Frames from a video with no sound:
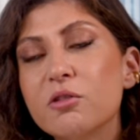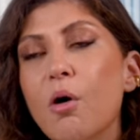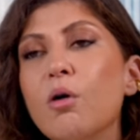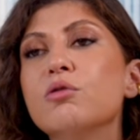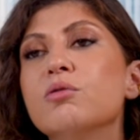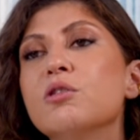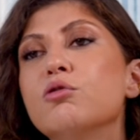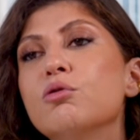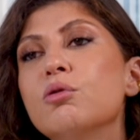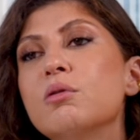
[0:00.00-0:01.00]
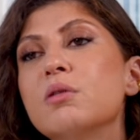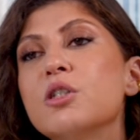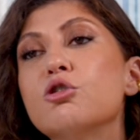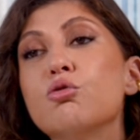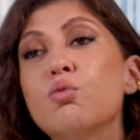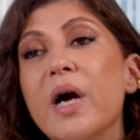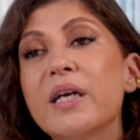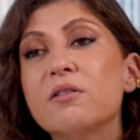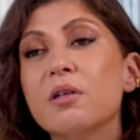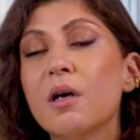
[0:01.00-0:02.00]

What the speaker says: all you need to do is to wait